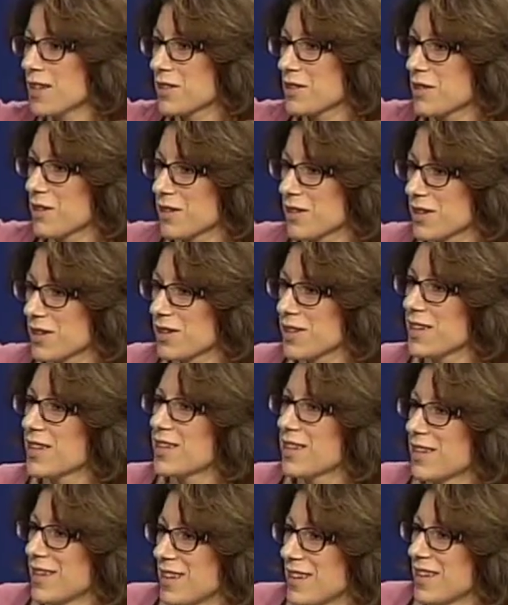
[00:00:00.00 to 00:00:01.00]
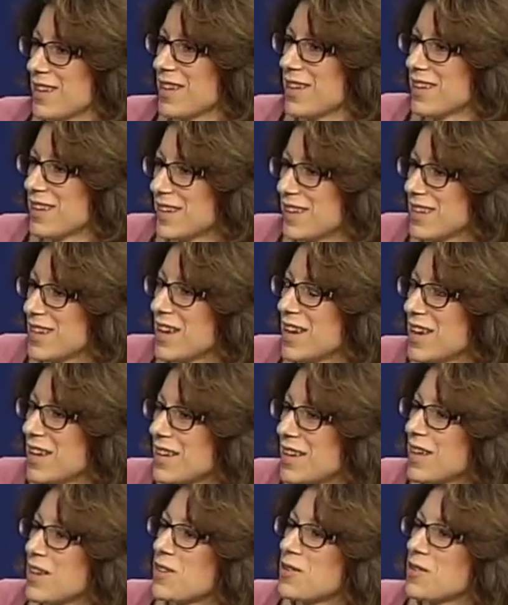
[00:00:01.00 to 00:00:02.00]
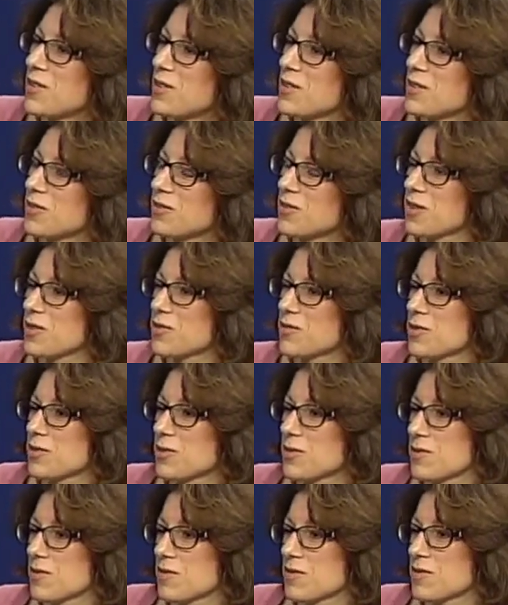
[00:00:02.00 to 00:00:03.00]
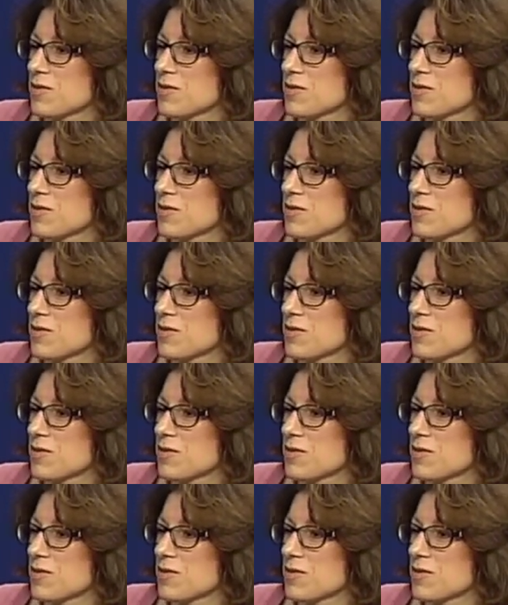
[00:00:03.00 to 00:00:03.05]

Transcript: and look. 300, roughly now, 300,000